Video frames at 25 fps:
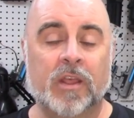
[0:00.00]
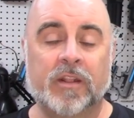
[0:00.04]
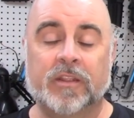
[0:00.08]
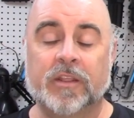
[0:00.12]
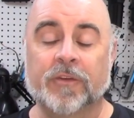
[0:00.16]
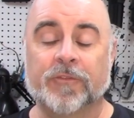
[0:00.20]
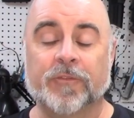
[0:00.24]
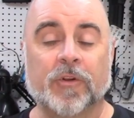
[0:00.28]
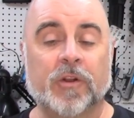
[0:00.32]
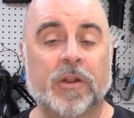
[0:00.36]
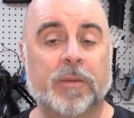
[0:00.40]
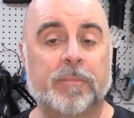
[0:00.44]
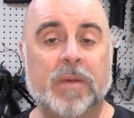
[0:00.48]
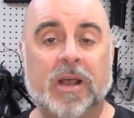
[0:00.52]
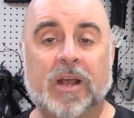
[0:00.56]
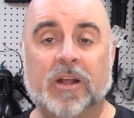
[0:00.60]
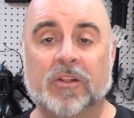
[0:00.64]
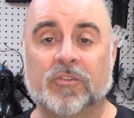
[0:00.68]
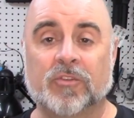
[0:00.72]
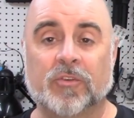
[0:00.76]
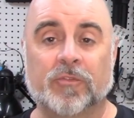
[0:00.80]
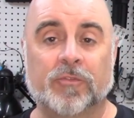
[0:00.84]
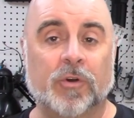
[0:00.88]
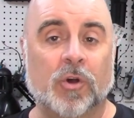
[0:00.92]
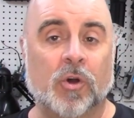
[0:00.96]
different
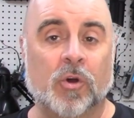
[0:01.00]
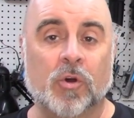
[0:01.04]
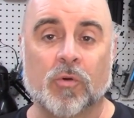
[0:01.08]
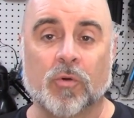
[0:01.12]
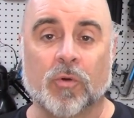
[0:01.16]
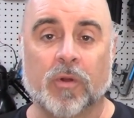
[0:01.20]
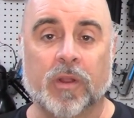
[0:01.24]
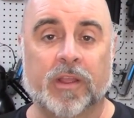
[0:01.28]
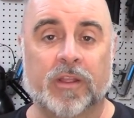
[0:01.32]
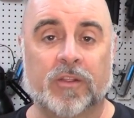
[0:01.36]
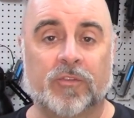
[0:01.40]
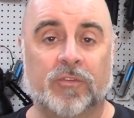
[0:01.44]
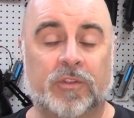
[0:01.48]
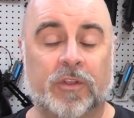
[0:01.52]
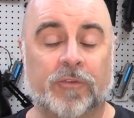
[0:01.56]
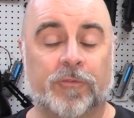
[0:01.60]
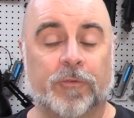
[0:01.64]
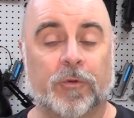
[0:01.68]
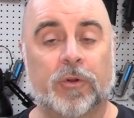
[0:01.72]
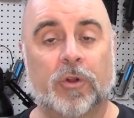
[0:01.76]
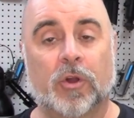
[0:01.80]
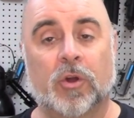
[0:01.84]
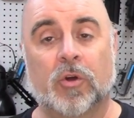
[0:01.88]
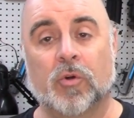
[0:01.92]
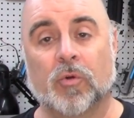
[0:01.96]
amounts of O-rings,
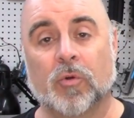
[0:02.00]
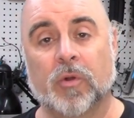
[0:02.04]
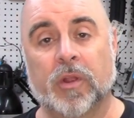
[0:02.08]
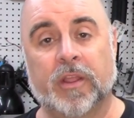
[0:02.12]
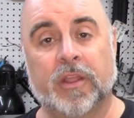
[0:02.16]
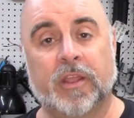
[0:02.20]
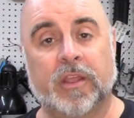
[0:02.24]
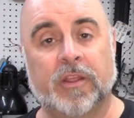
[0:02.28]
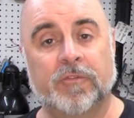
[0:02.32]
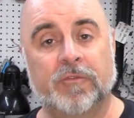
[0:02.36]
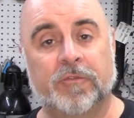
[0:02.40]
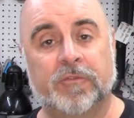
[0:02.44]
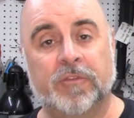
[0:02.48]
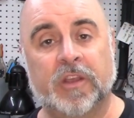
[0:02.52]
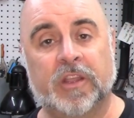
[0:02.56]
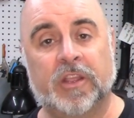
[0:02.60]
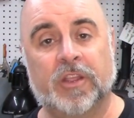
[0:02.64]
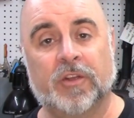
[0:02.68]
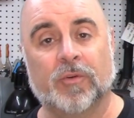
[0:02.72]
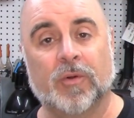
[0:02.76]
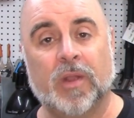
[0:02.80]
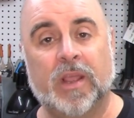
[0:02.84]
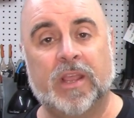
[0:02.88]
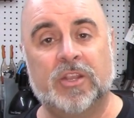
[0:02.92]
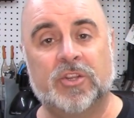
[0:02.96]
different O-ring
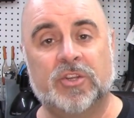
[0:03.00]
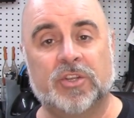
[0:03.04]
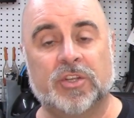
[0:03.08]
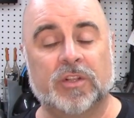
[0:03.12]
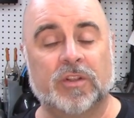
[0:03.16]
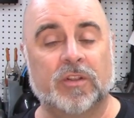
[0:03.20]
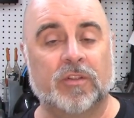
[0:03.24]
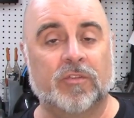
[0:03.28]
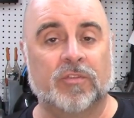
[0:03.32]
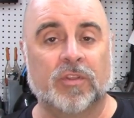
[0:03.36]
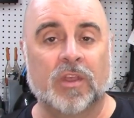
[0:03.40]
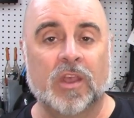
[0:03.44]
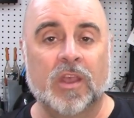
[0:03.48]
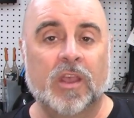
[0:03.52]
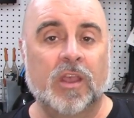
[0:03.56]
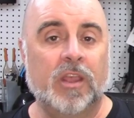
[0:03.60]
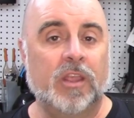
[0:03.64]
configurations.